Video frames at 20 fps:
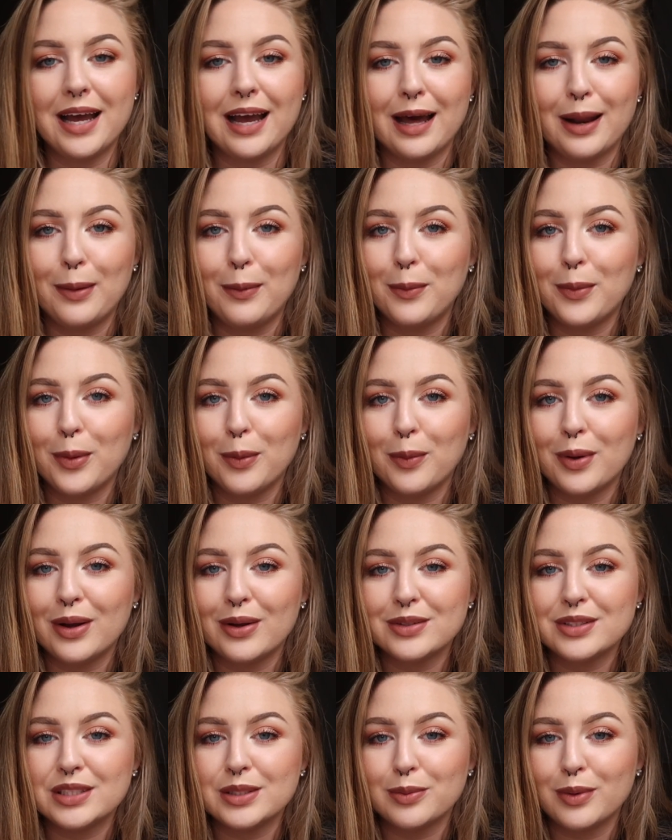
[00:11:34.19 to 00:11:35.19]
don't know what
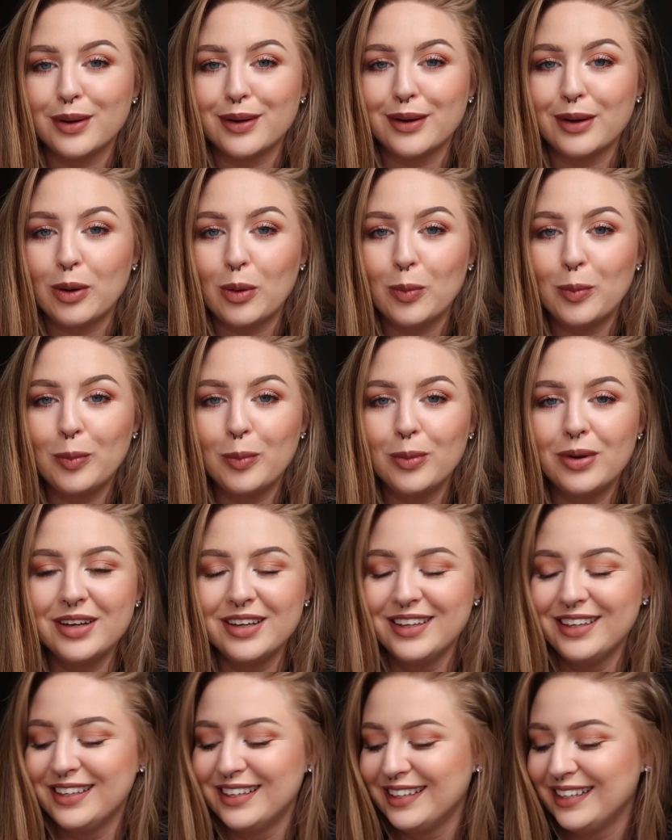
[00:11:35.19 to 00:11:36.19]
else you want to know.
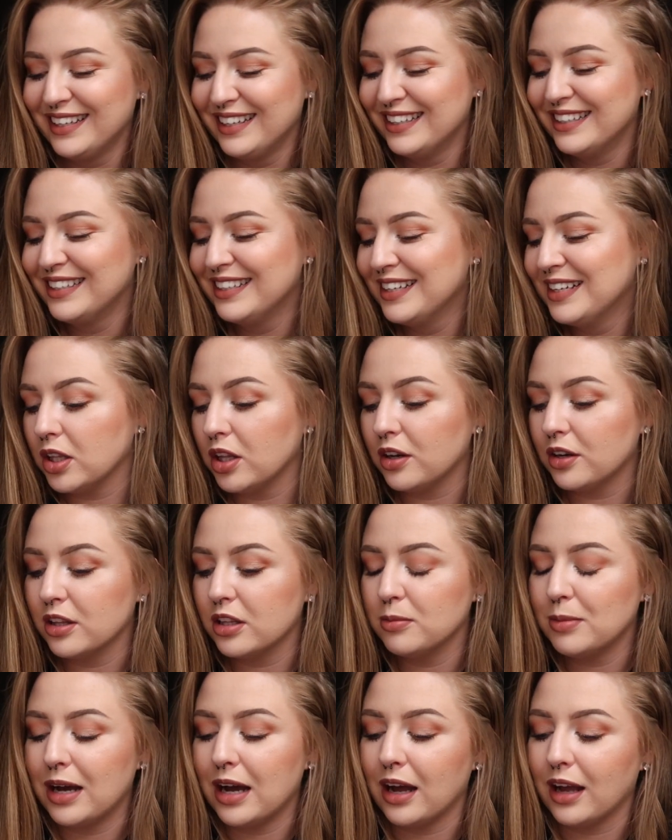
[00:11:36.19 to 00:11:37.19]
A lot of
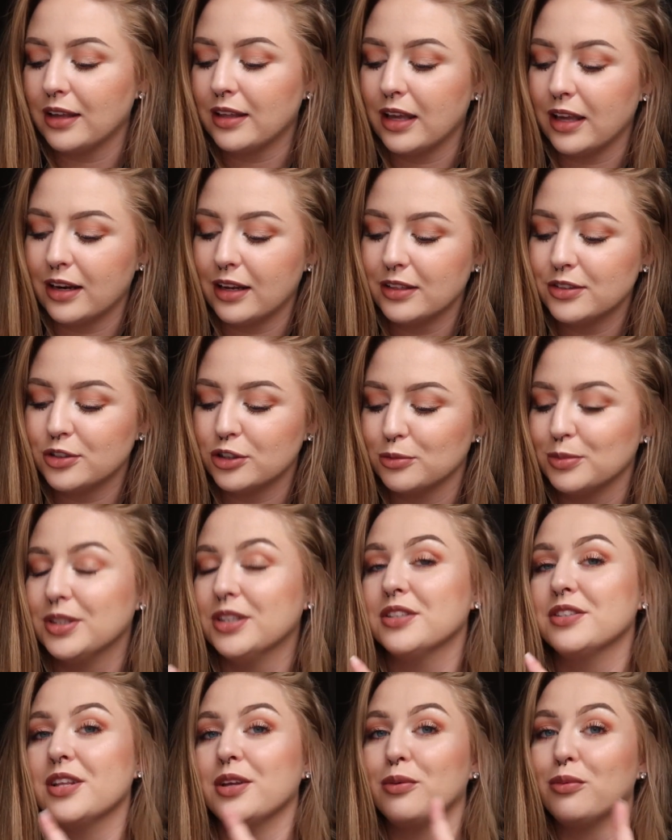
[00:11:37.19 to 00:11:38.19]
them I can't answer
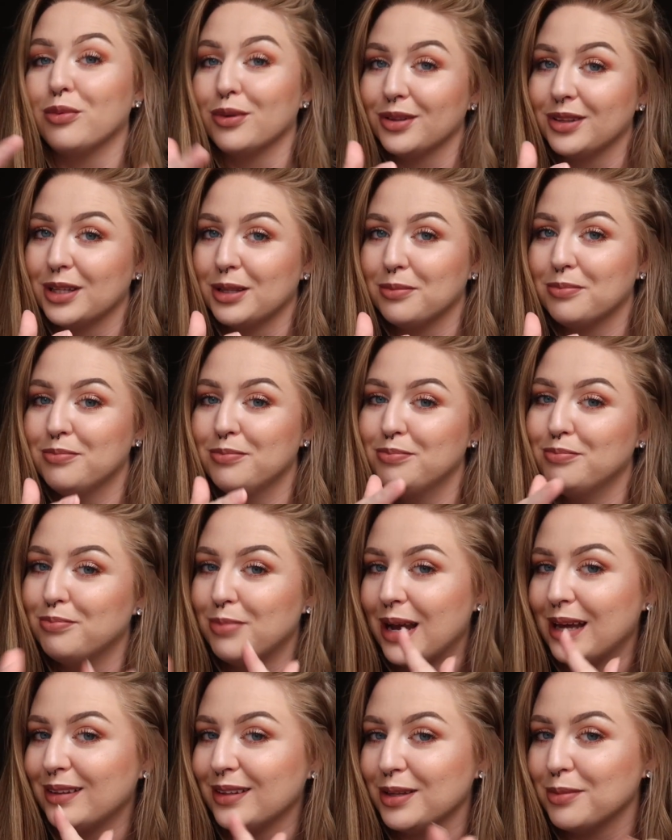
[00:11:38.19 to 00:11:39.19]
because they really
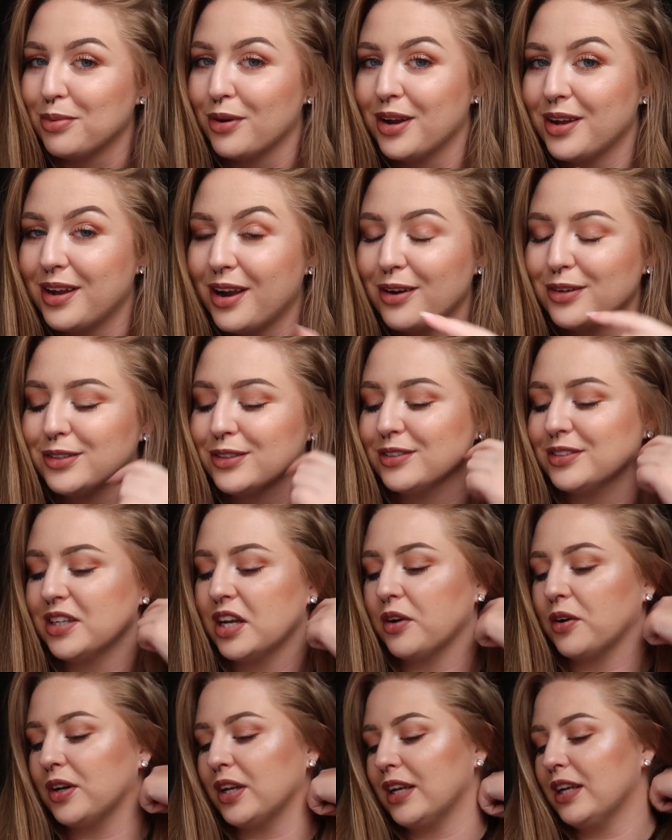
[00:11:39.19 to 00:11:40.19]
badly break character
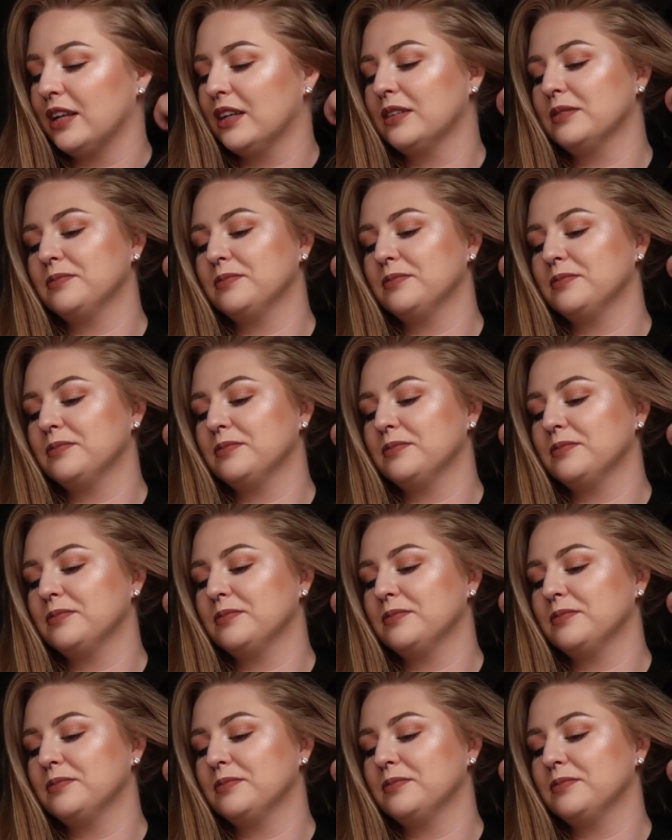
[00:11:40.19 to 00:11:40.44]
integrity.